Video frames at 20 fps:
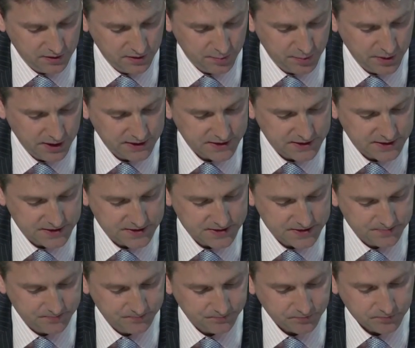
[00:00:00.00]
the
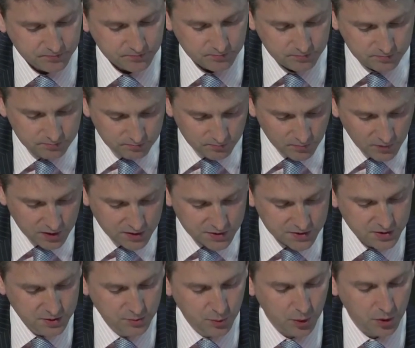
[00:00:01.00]
practice.
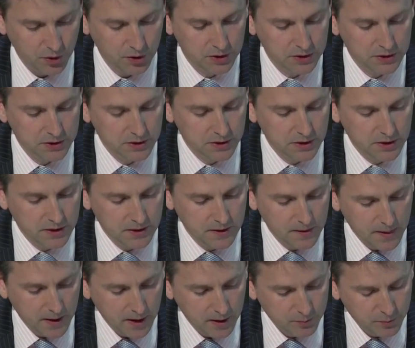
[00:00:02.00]
2 more.
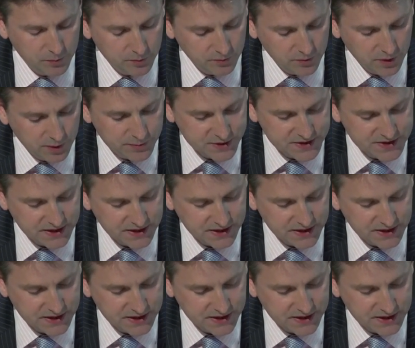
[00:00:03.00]
Number